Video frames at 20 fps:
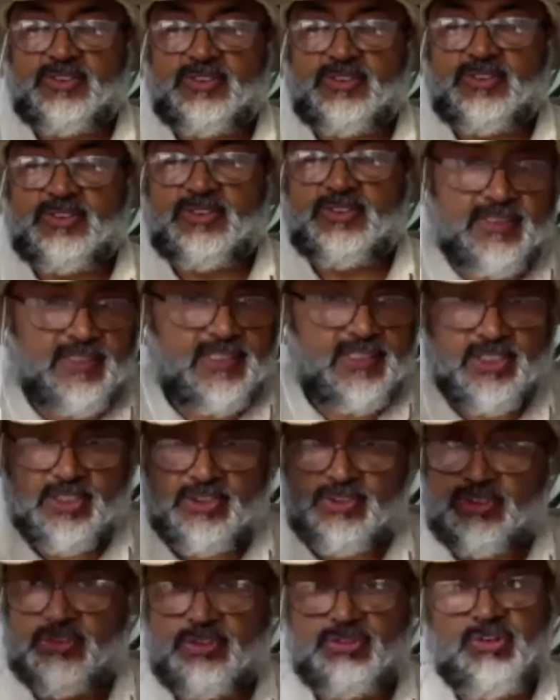feet, they
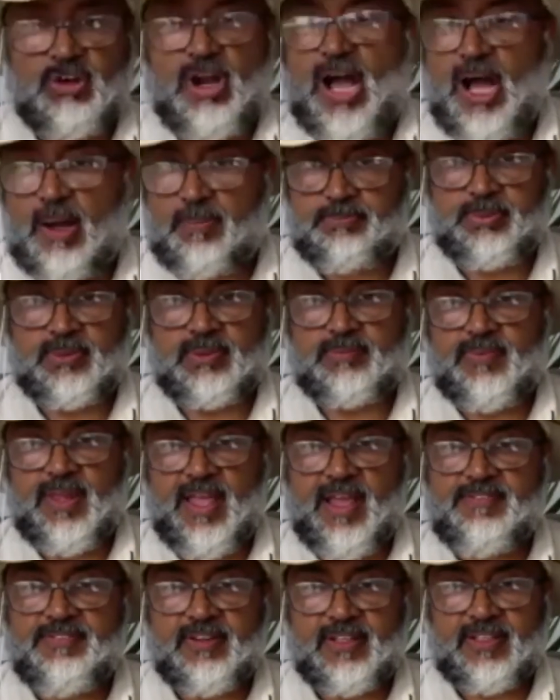just drop
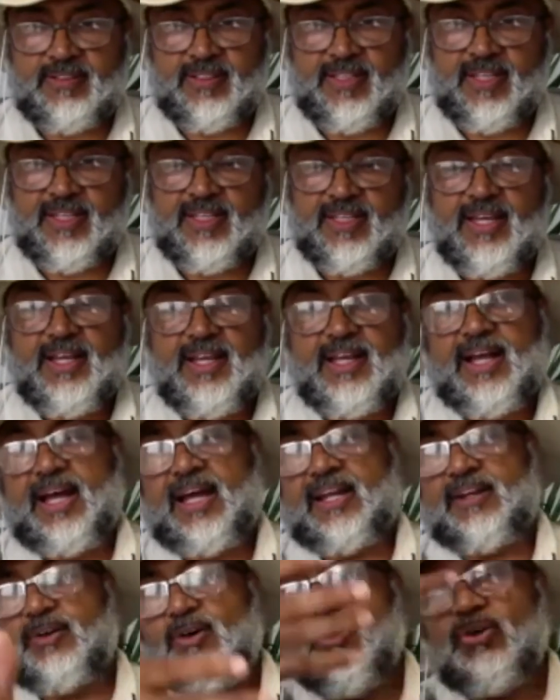everything.
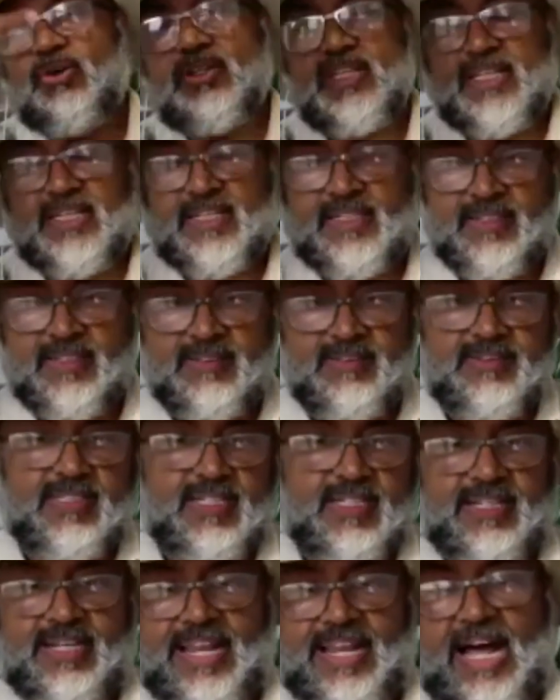And only the
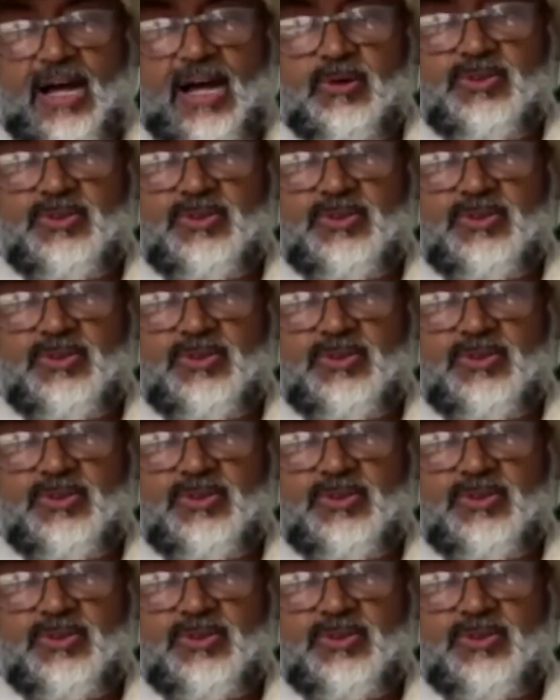clouds